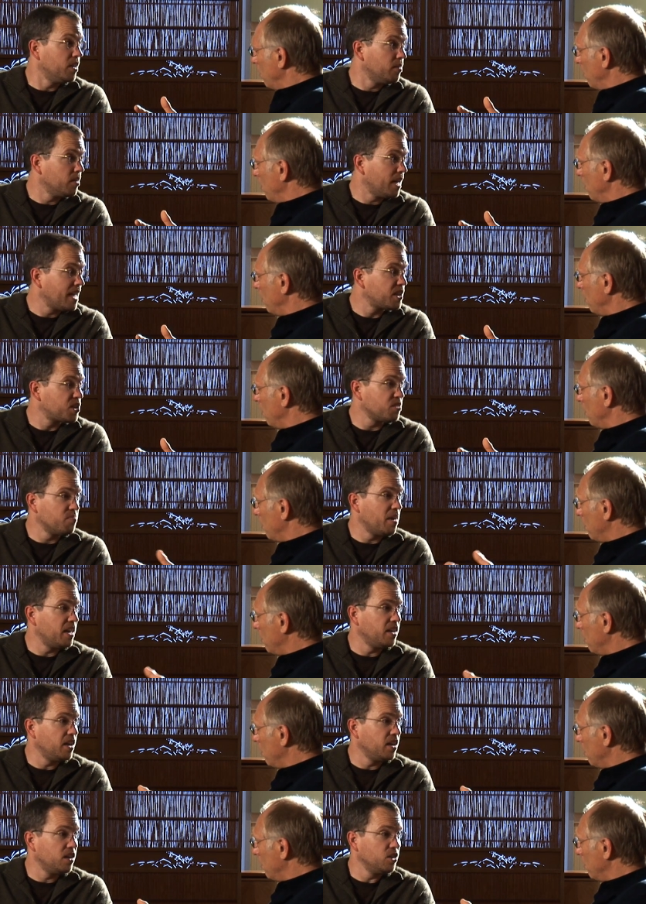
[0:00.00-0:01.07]
Speaker 1: the EXIF
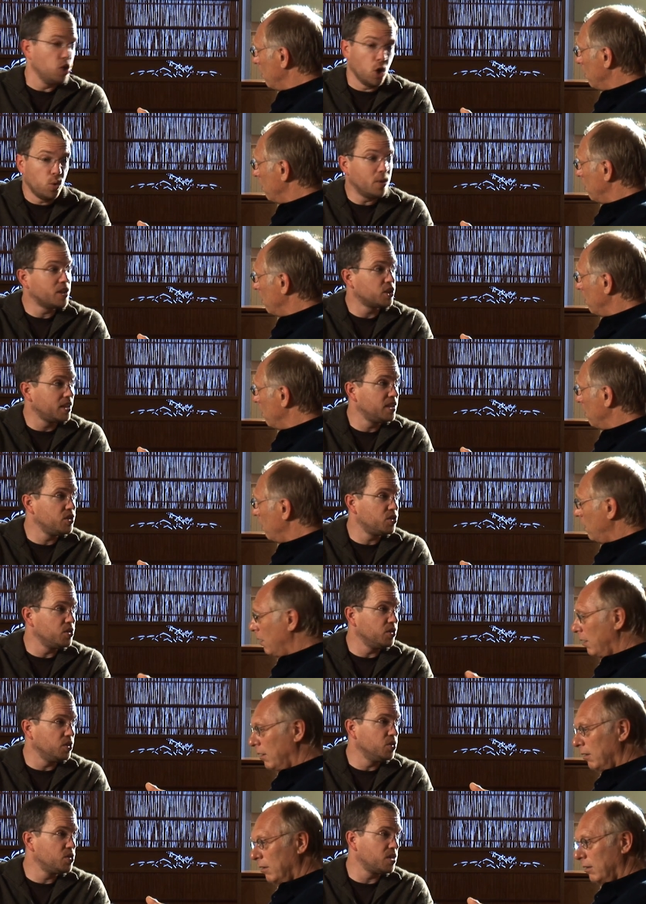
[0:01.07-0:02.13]
metadata, know which lens
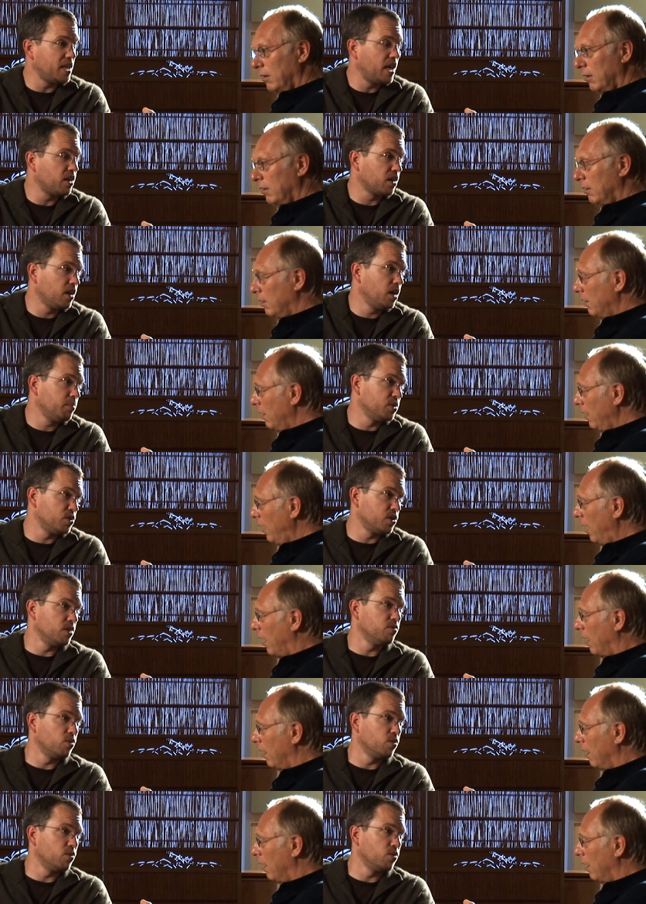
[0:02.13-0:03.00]
you used, and how to compensate yeah,